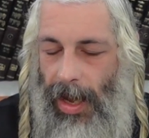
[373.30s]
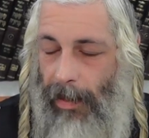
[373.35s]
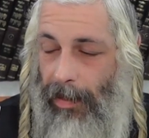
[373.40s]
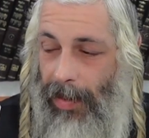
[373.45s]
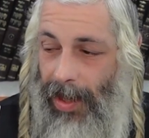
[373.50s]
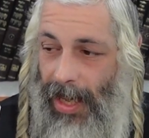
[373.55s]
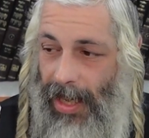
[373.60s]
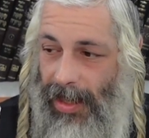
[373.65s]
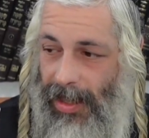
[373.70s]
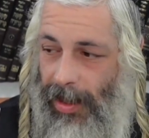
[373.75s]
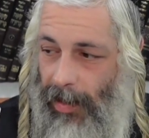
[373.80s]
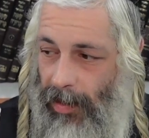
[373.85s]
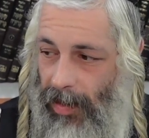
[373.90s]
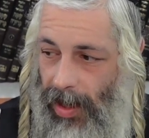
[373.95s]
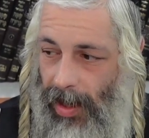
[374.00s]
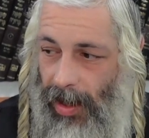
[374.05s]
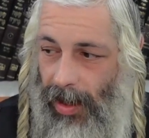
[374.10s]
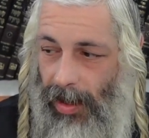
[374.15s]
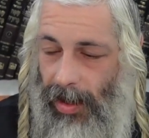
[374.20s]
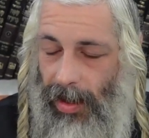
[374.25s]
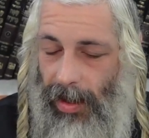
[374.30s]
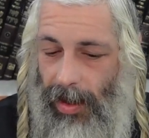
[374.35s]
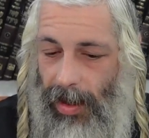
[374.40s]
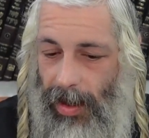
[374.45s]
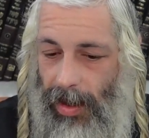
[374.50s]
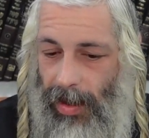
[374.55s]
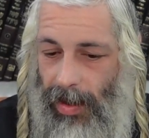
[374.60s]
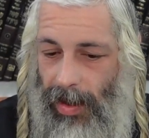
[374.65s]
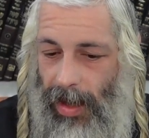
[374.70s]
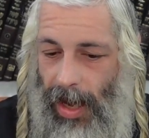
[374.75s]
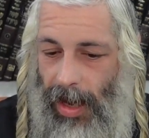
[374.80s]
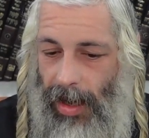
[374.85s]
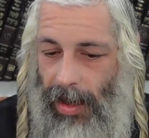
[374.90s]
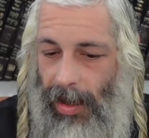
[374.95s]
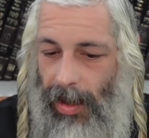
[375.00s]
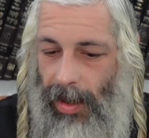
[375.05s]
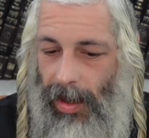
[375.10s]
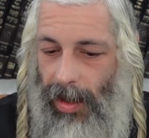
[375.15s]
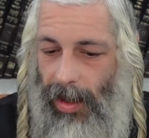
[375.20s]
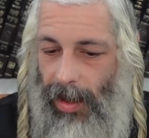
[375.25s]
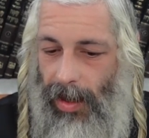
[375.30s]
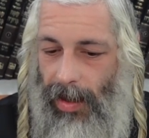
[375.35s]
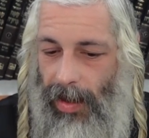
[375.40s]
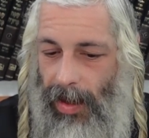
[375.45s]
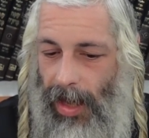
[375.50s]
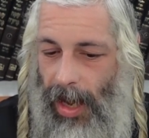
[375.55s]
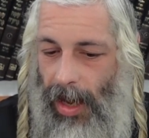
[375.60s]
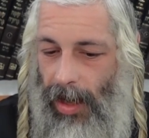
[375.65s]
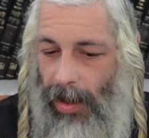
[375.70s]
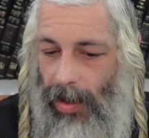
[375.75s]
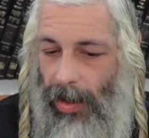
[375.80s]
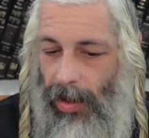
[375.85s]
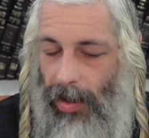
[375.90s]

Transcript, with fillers: But that's something then that